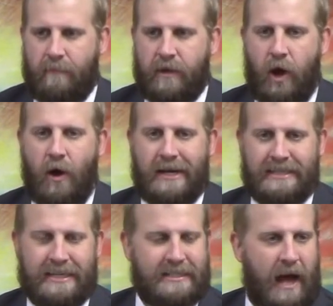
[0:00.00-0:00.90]
You know, and this
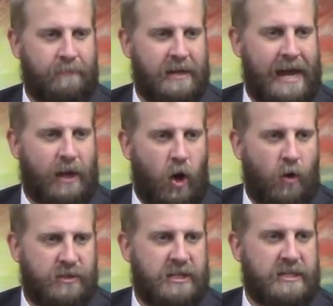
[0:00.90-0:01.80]
is something that
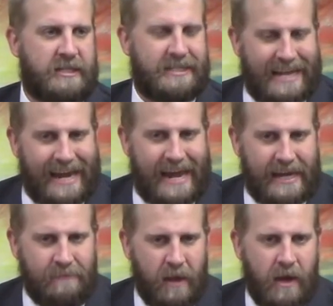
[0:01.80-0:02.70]
goes to
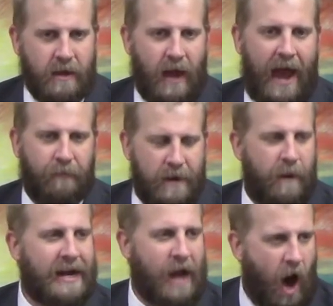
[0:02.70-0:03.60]
singing.
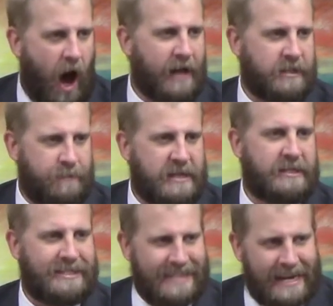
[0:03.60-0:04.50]
Everybody ought to be
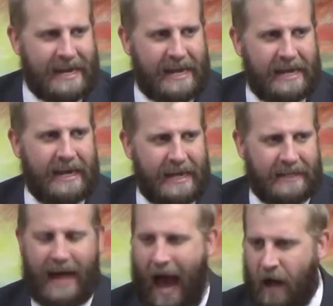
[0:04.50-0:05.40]
singing
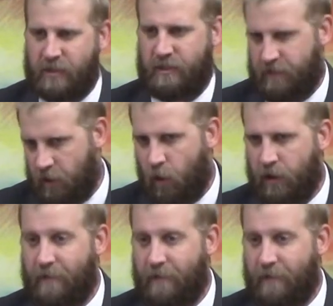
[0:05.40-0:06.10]
in the house of the Lord.